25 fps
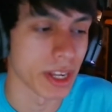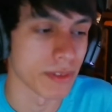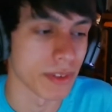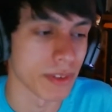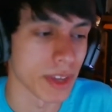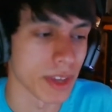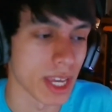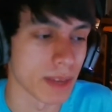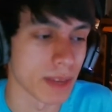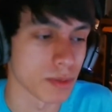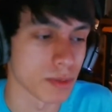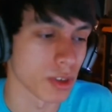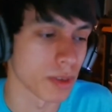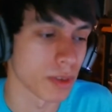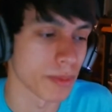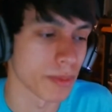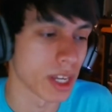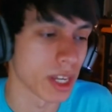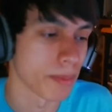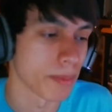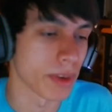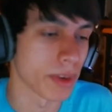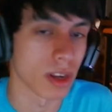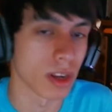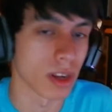games, whether it be
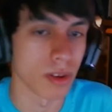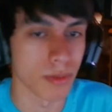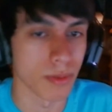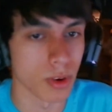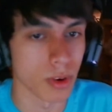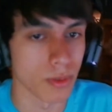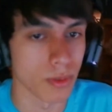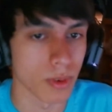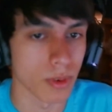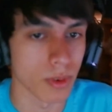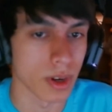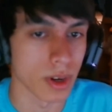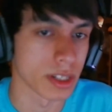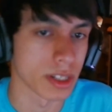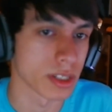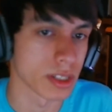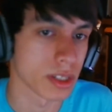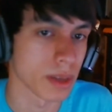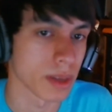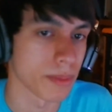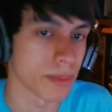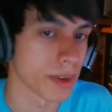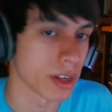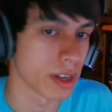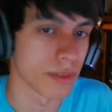competitive Overwatch,
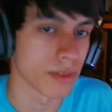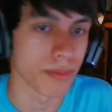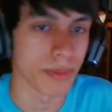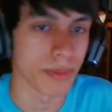competitive